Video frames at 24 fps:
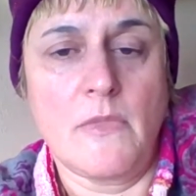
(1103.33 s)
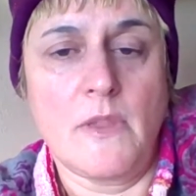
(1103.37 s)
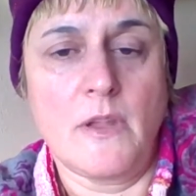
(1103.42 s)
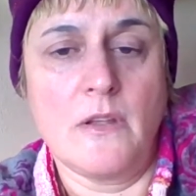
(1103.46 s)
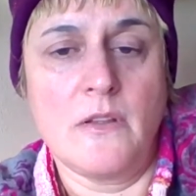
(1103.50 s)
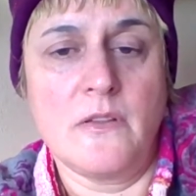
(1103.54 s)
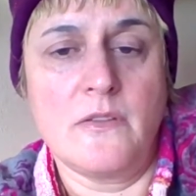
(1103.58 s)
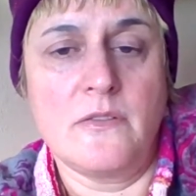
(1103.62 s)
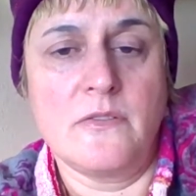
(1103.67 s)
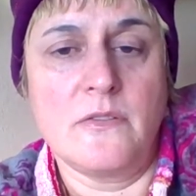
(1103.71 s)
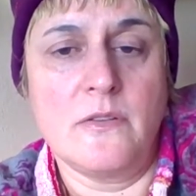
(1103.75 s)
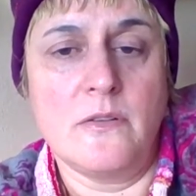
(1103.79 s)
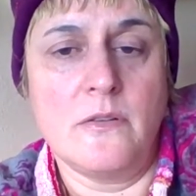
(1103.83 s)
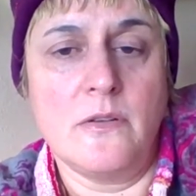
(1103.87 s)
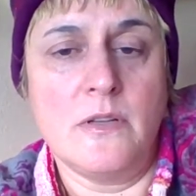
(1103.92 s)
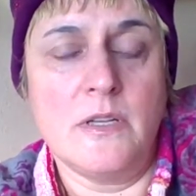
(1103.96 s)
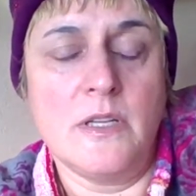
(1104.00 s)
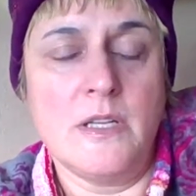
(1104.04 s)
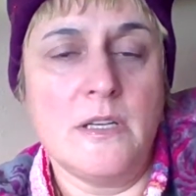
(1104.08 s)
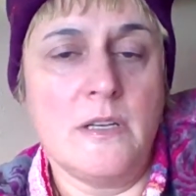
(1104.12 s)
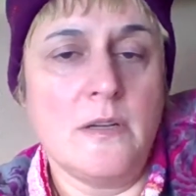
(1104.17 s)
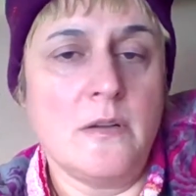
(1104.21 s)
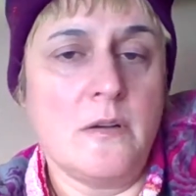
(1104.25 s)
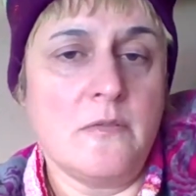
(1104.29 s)
So a
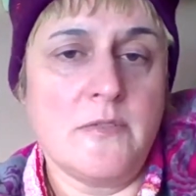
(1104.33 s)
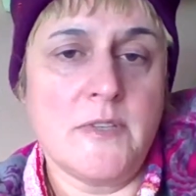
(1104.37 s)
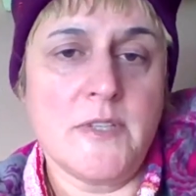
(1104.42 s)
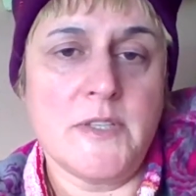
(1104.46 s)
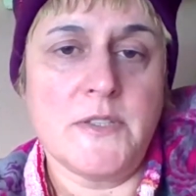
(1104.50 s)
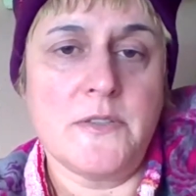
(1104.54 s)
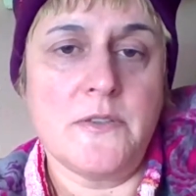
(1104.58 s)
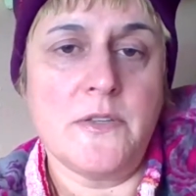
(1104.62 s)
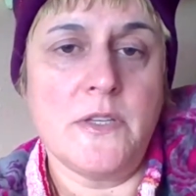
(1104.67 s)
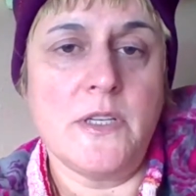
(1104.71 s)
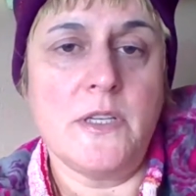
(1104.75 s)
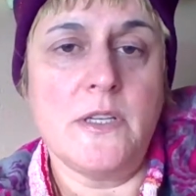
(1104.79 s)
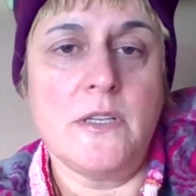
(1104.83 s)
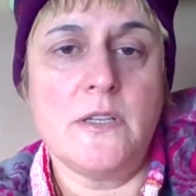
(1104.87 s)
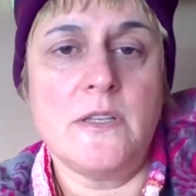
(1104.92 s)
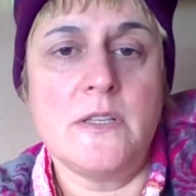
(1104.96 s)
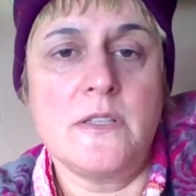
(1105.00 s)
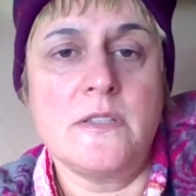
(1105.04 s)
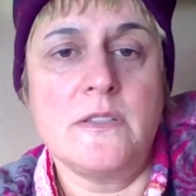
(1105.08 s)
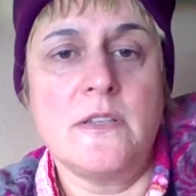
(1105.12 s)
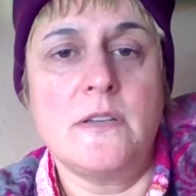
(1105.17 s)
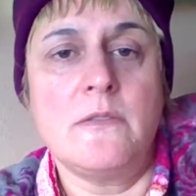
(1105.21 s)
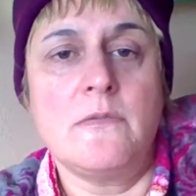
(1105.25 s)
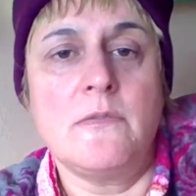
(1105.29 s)
little over 2
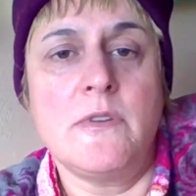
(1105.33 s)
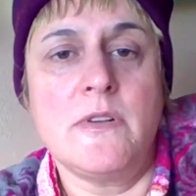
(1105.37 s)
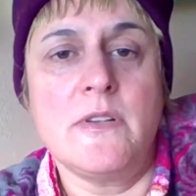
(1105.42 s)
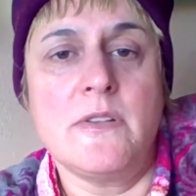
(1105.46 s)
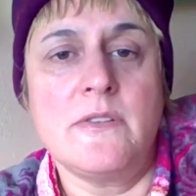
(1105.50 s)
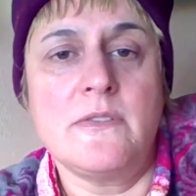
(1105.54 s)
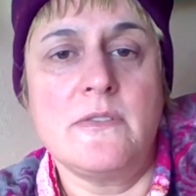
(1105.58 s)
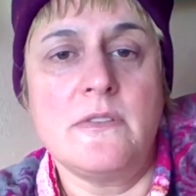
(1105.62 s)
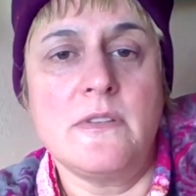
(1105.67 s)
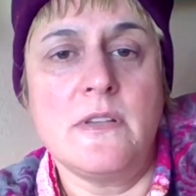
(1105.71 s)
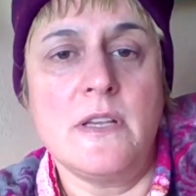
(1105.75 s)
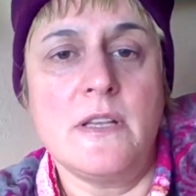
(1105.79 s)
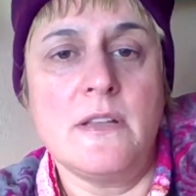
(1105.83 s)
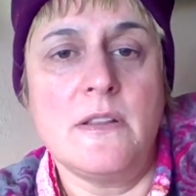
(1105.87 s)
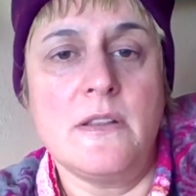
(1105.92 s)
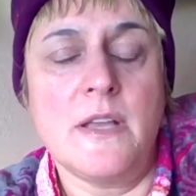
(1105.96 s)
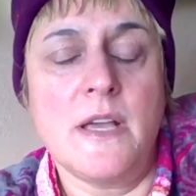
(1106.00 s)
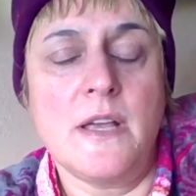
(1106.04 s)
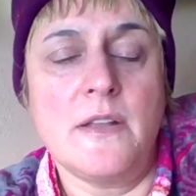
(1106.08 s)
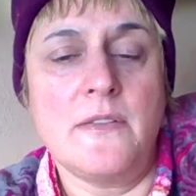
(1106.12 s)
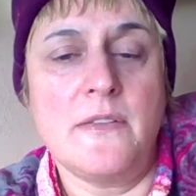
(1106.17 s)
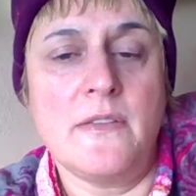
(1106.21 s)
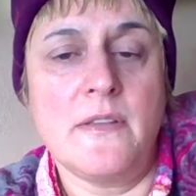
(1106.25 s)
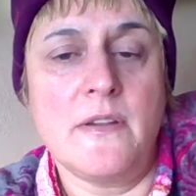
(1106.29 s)
years I was in
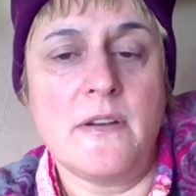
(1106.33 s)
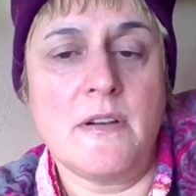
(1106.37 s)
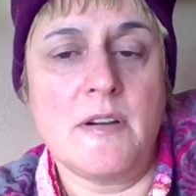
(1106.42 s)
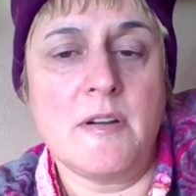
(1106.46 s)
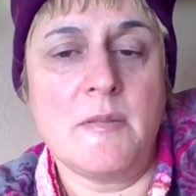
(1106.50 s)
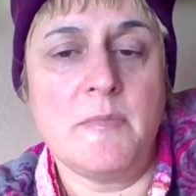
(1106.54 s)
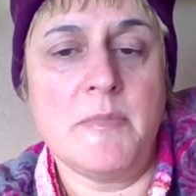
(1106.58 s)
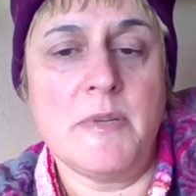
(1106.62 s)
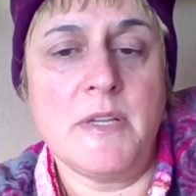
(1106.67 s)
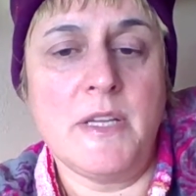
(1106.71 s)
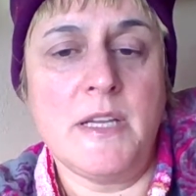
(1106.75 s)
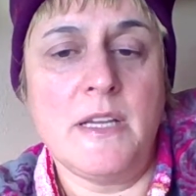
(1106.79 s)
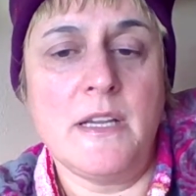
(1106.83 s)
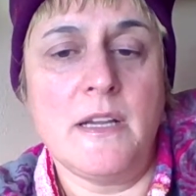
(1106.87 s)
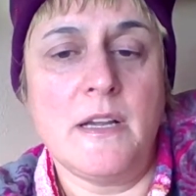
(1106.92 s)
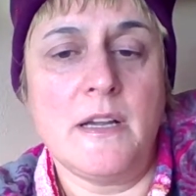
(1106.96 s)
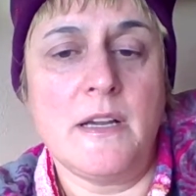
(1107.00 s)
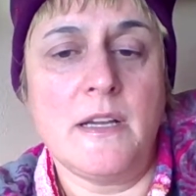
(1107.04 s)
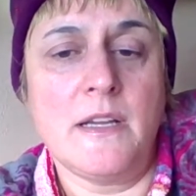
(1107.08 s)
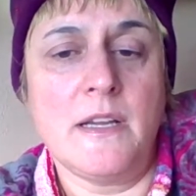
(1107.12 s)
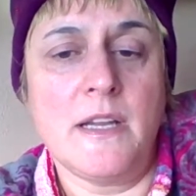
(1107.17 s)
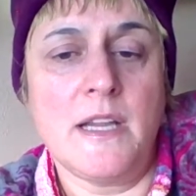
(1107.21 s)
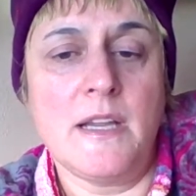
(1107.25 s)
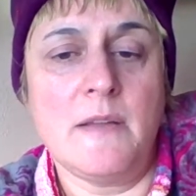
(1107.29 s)
that therapy.
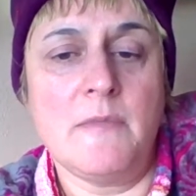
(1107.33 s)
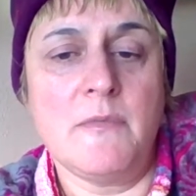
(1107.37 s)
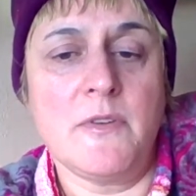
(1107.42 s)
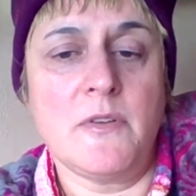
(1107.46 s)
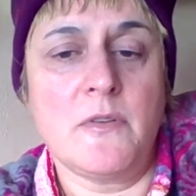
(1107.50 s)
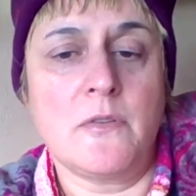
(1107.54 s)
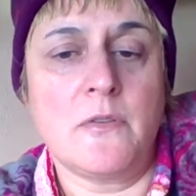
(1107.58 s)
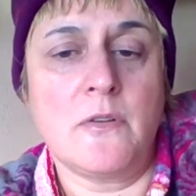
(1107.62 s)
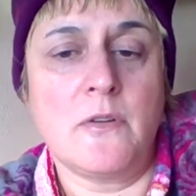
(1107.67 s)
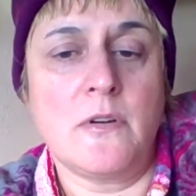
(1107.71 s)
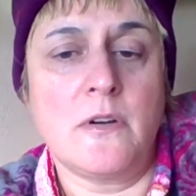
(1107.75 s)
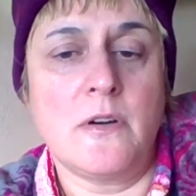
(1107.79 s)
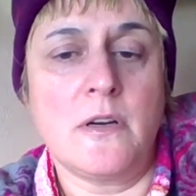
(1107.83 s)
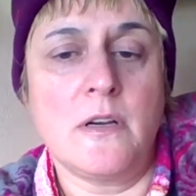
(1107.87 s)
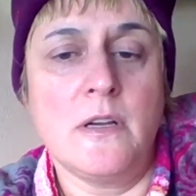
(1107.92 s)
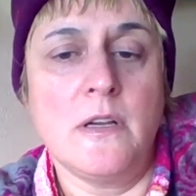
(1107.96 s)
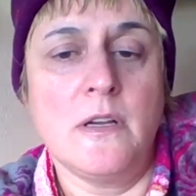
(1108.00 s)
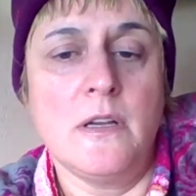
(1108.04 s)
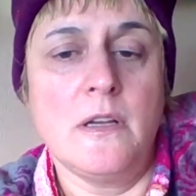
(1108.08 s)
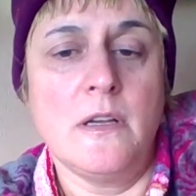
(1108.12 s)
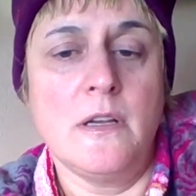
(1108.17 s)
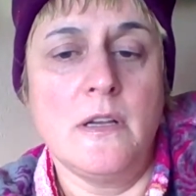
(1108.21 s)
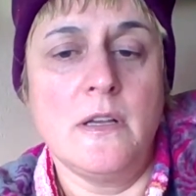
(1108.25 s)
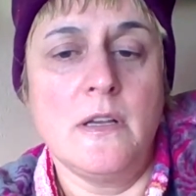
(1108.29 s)
I came to her
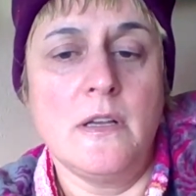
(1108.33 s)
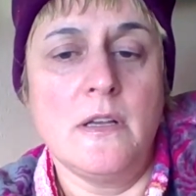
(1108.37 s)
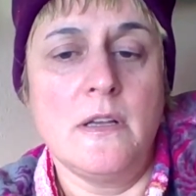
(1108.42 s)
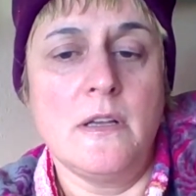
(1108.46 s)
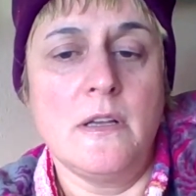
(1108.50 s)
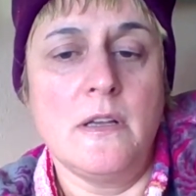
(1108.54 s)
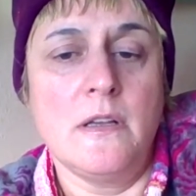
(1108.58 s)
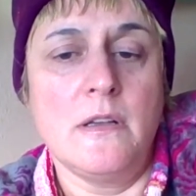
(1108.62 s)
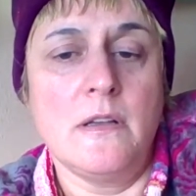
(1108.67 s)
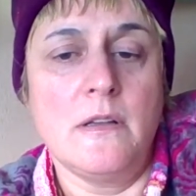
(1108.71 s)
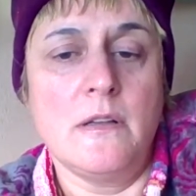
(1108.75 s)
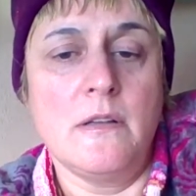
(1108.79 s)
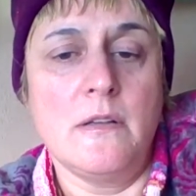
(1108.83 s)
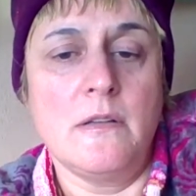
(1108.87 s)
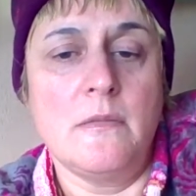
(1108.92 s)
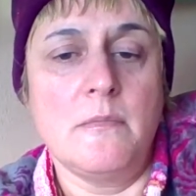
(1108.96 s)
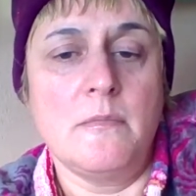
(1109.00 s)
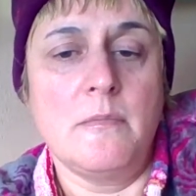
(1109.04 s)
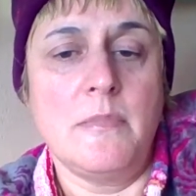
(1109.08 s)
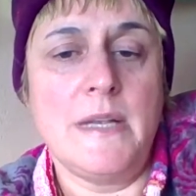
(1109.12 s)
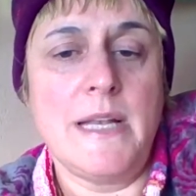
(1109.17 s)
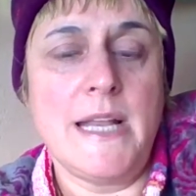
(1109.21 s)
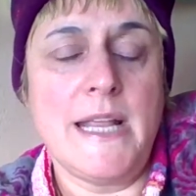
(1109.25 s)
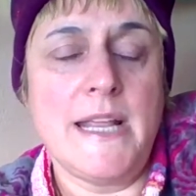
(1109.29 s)

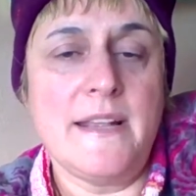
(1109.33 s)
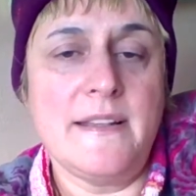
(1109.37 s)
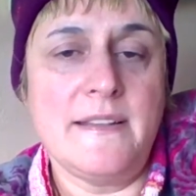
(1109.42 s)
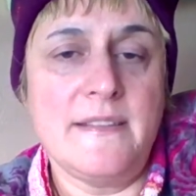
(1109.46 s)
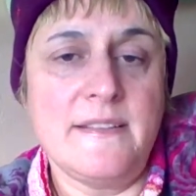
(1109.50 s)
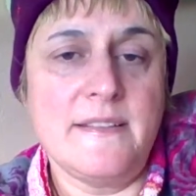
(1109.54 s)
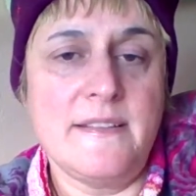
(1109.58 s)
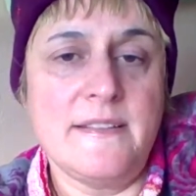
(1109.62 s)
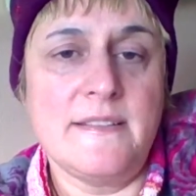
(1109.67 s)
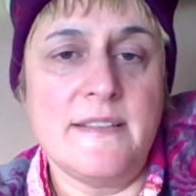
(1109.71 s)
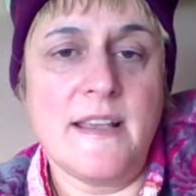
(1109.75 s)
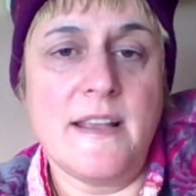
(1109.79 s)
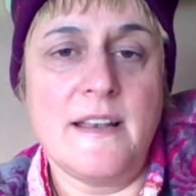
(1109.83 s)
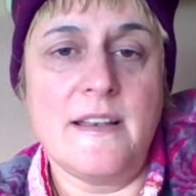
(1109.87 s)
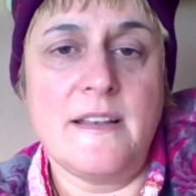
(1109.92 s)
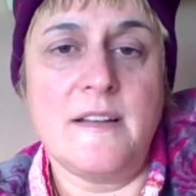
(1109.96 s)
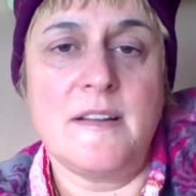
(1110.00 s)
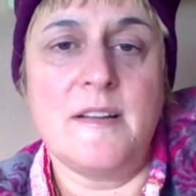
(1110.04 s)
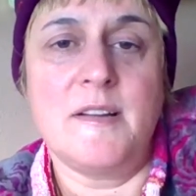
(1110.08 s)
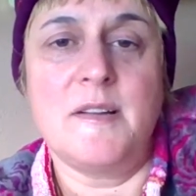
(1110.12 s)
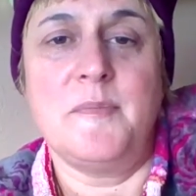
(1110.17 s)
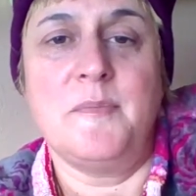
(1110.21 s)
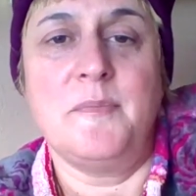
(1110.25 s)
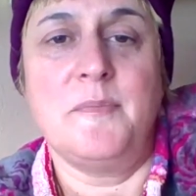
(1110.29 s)
place
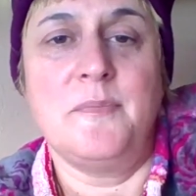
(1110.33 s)
cellar